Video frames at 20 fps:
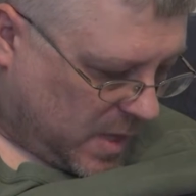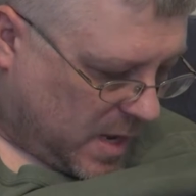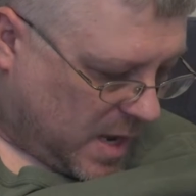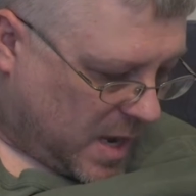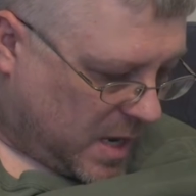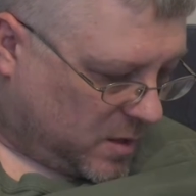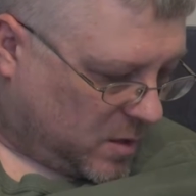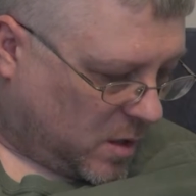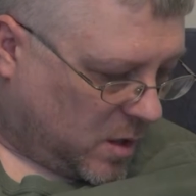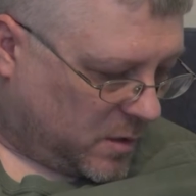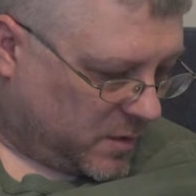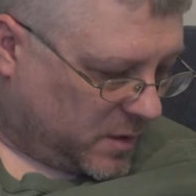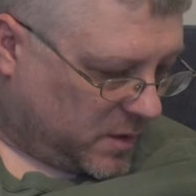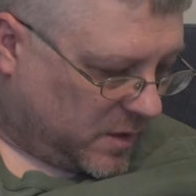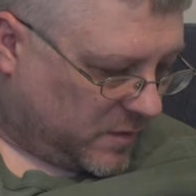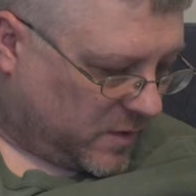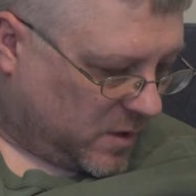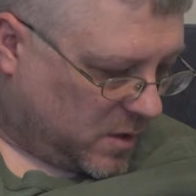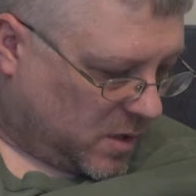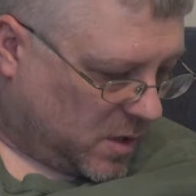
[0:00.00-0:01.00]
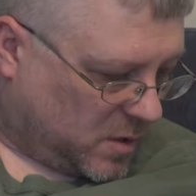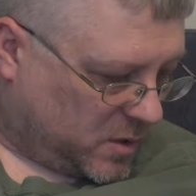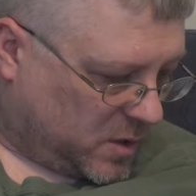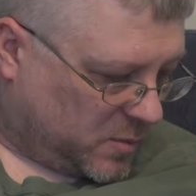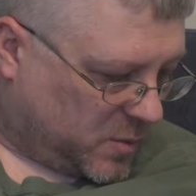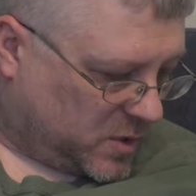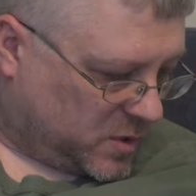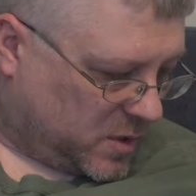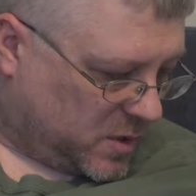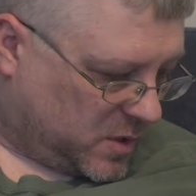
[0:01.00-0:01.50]
had all the different hull
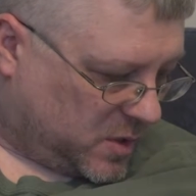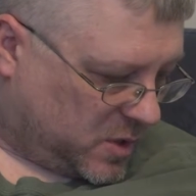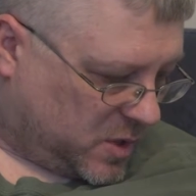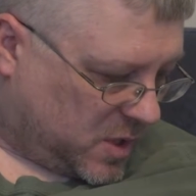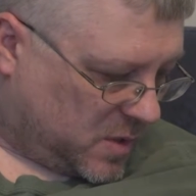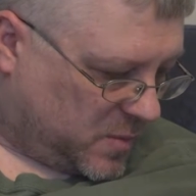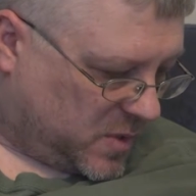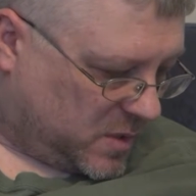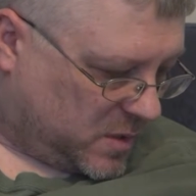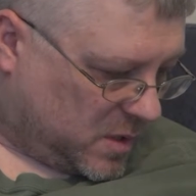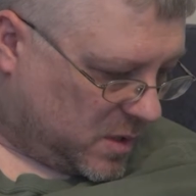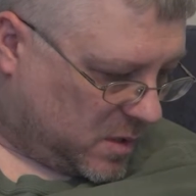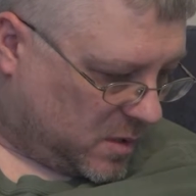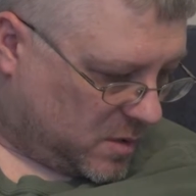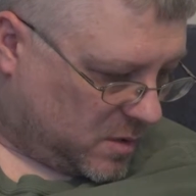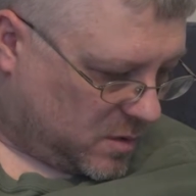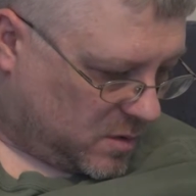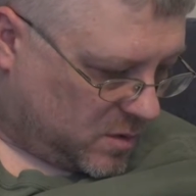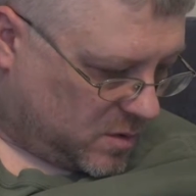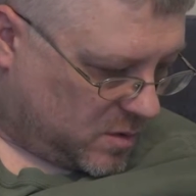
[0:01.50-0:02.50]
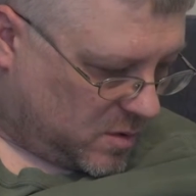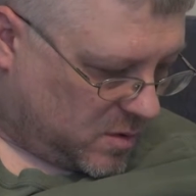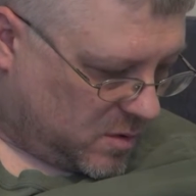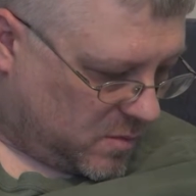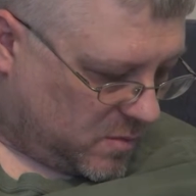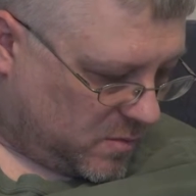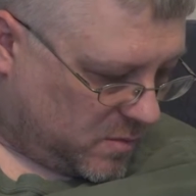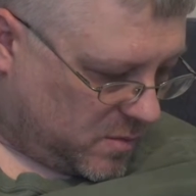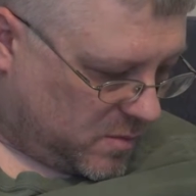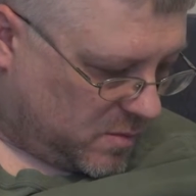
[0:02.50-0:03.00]
numbers of the ships, and
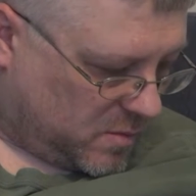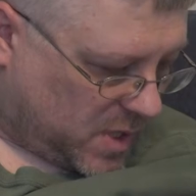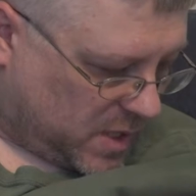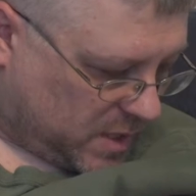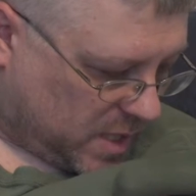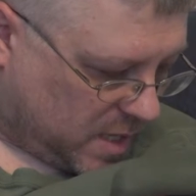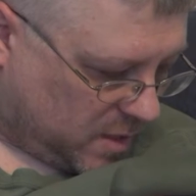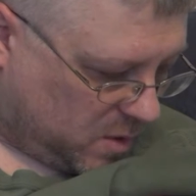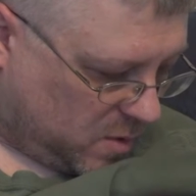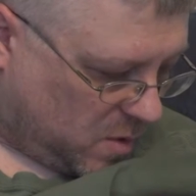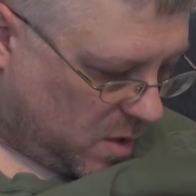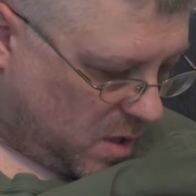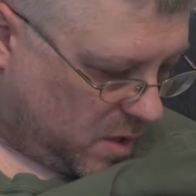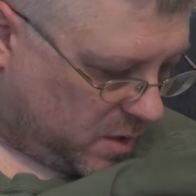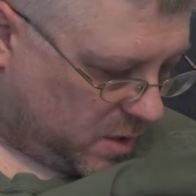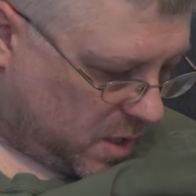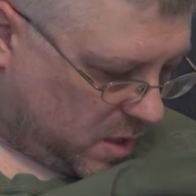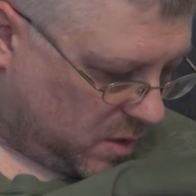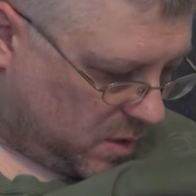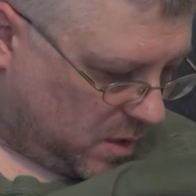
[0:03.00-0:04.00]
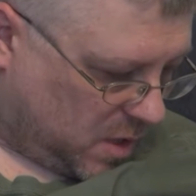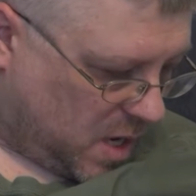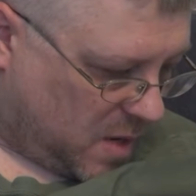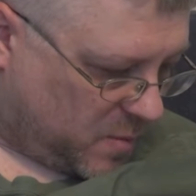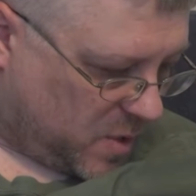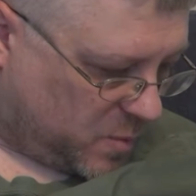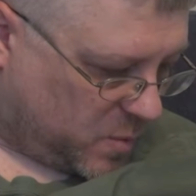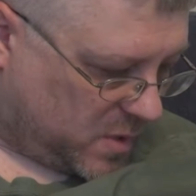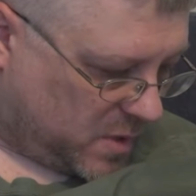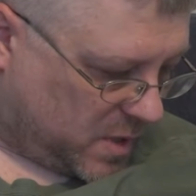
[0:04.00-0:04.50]
my tattoo artist actually
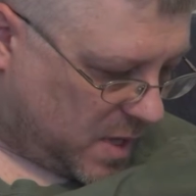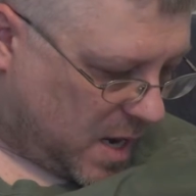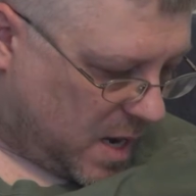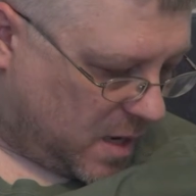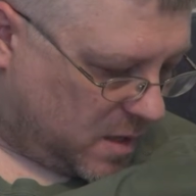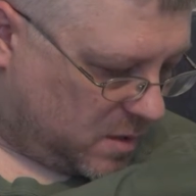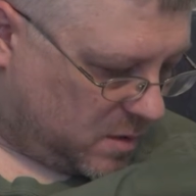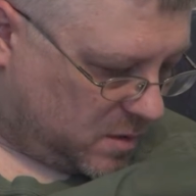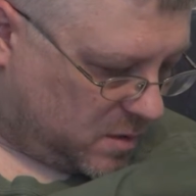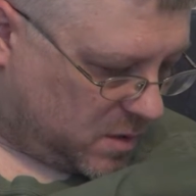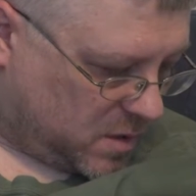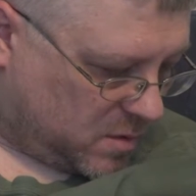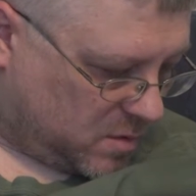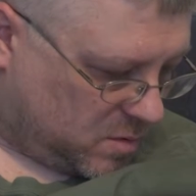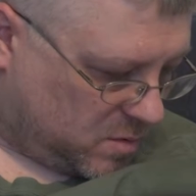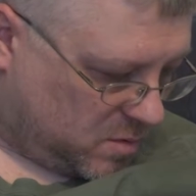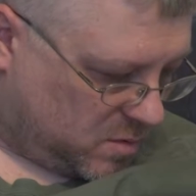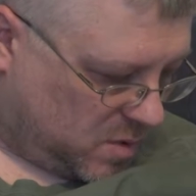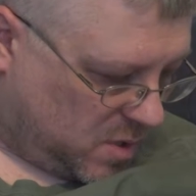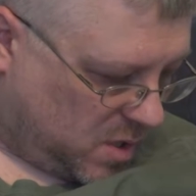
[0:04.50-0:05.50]
came up with that, so